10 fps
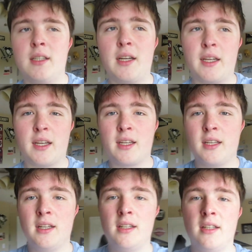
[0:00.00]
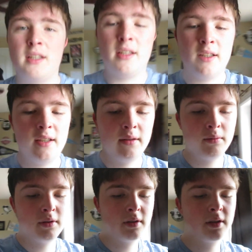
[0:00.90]
like it
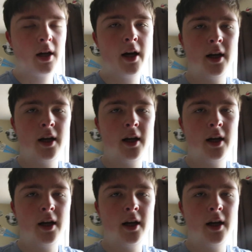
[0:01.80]
was